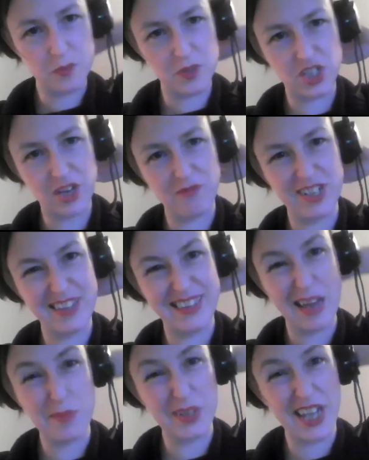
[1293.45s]
but generally the
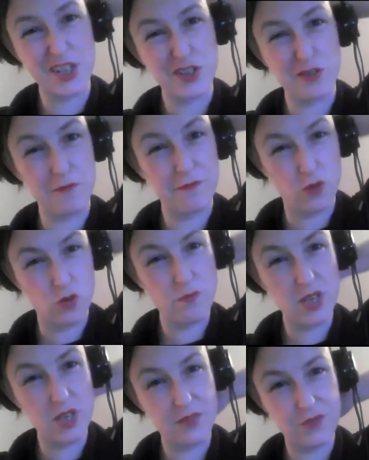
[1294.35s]
application
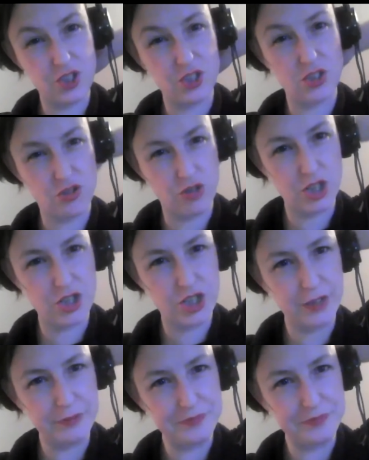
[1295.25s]
form gives you the structure.